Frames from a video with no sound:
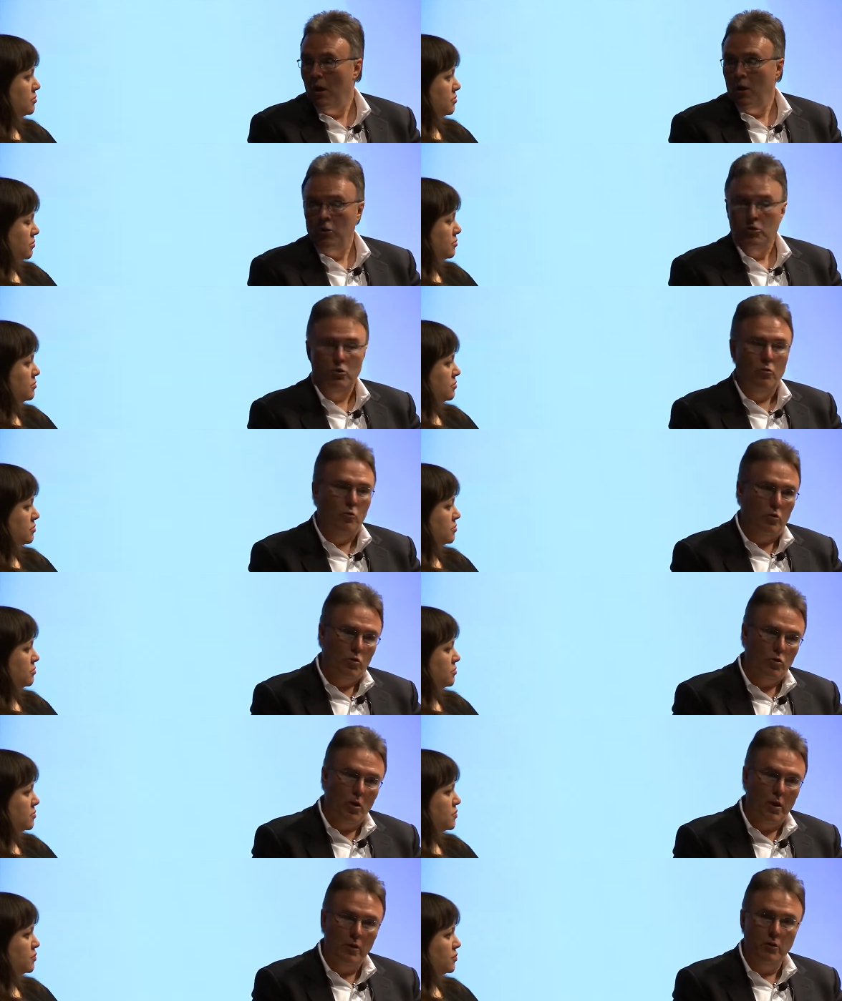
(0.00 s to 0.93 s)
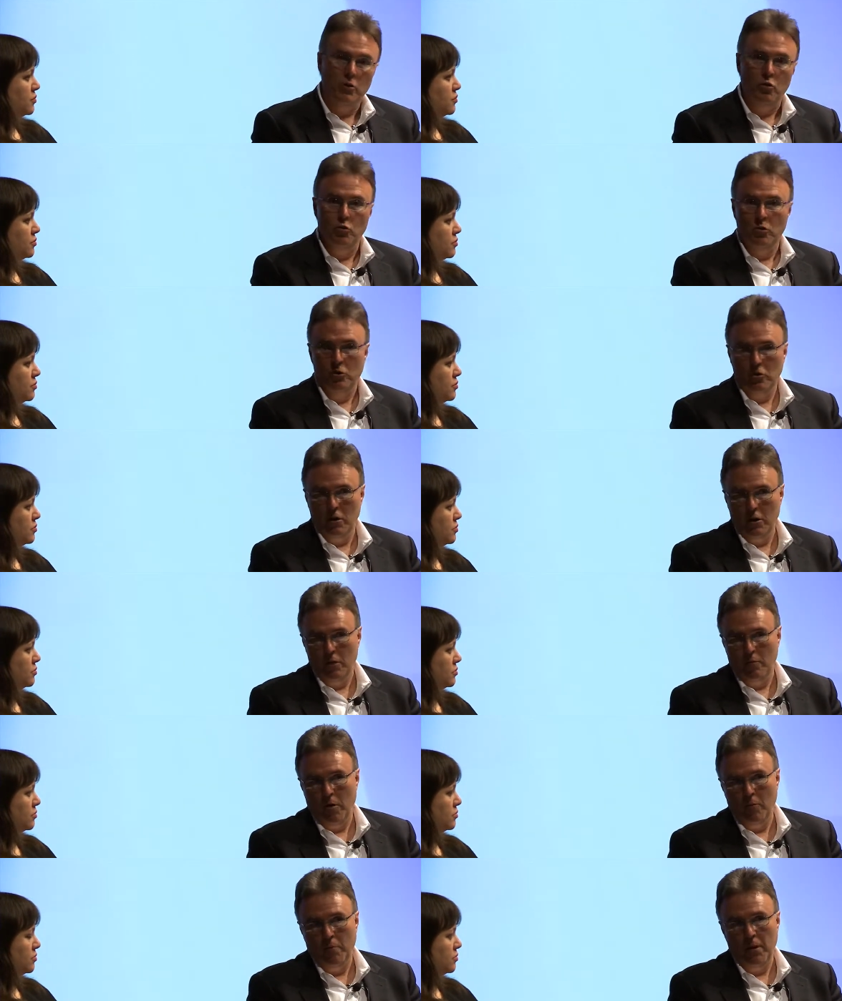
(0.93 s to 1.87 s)
Speaker 1: So we're excited. You're excited
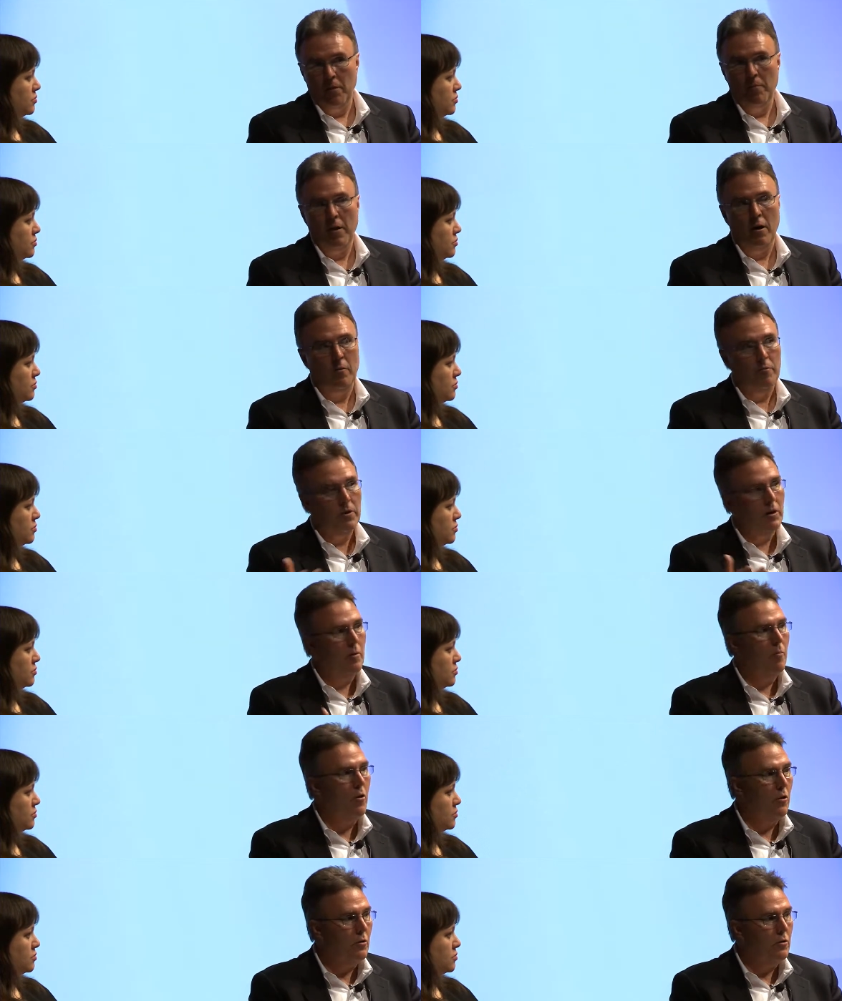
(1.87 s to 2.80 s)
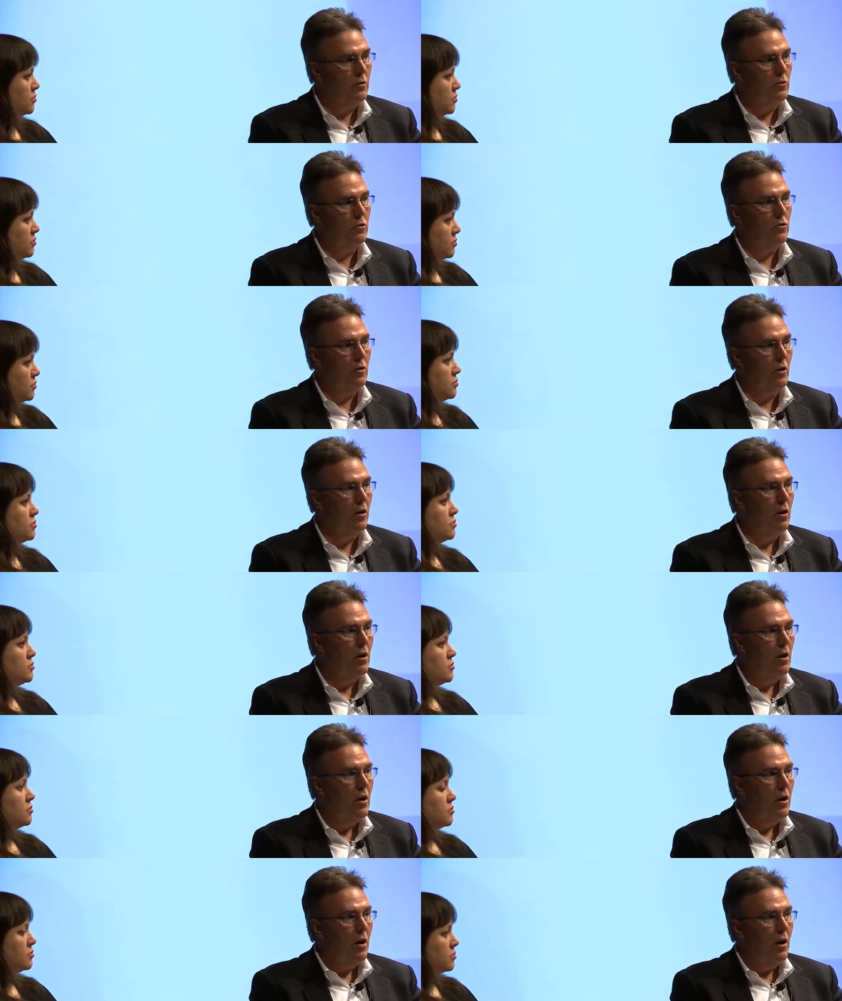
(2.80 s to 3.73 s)
about PayPal being a part of this
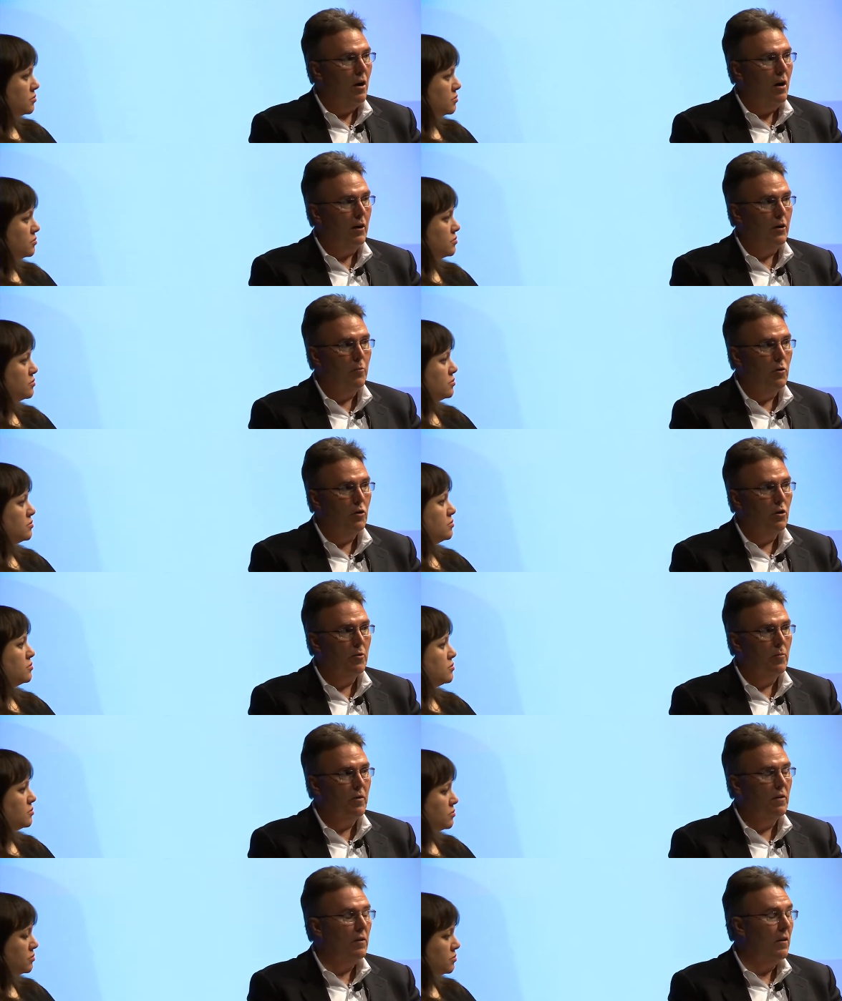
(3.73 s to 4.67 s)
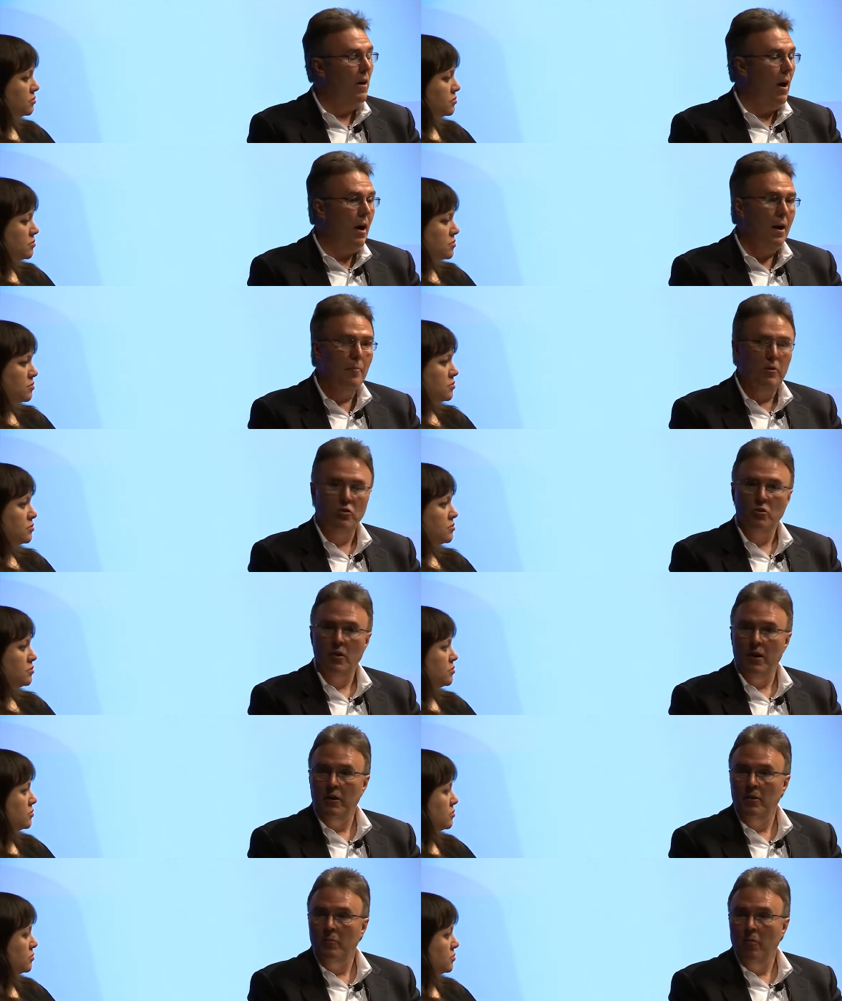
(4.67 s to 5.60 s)
community. I'm
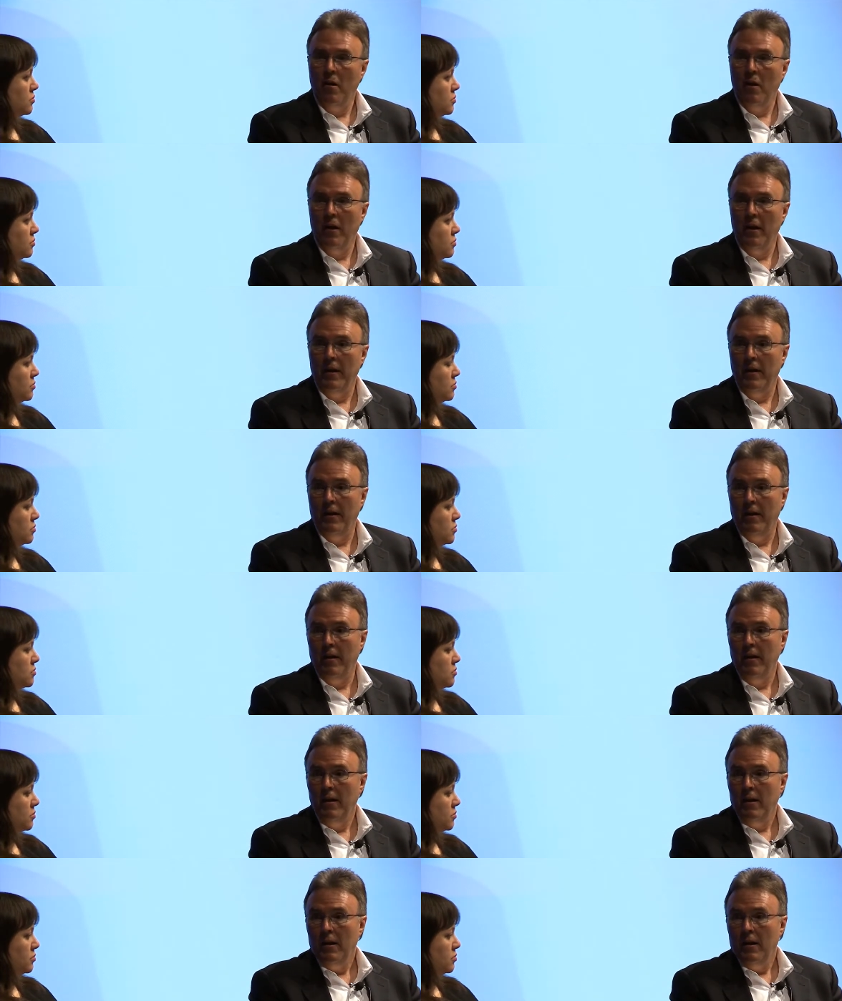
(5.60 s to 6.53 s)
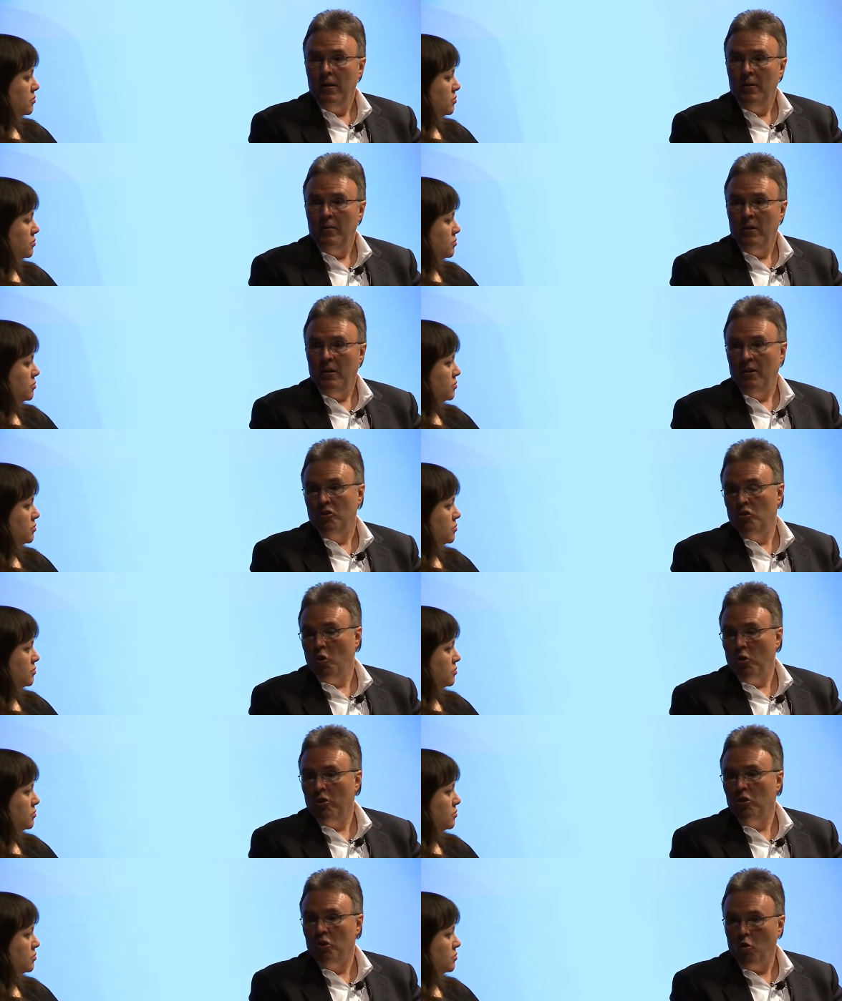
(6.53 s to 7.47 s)
excited by
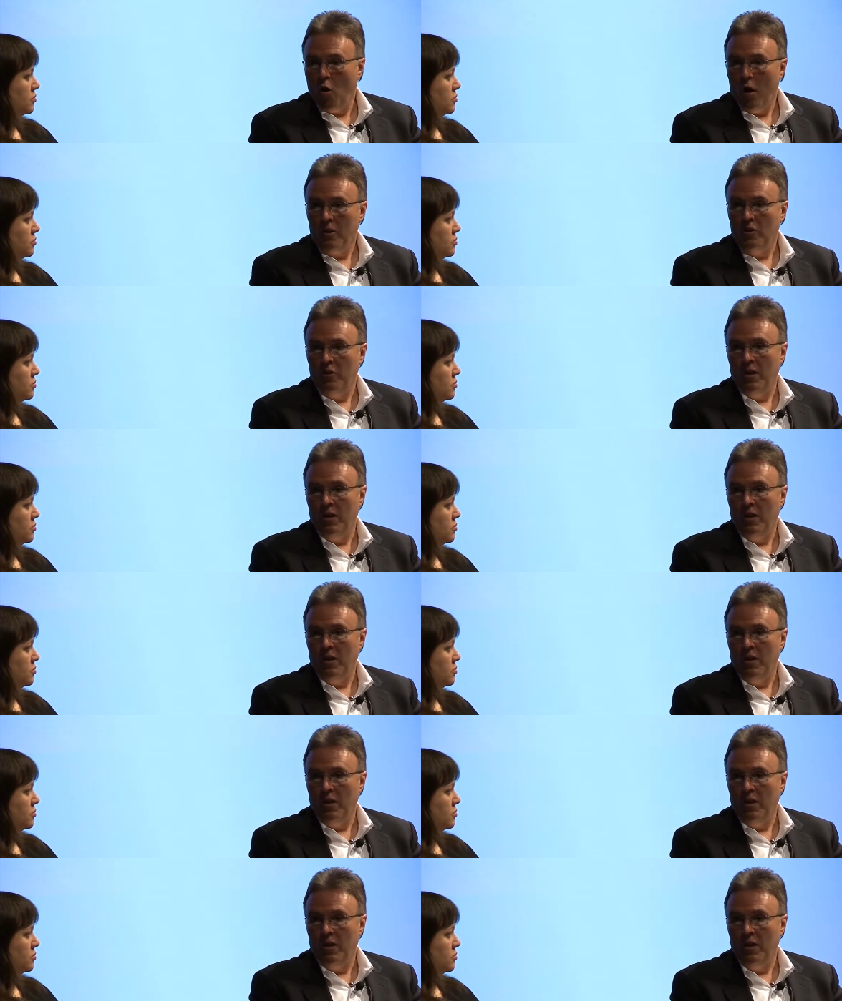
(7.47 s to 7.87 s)
starting to talk to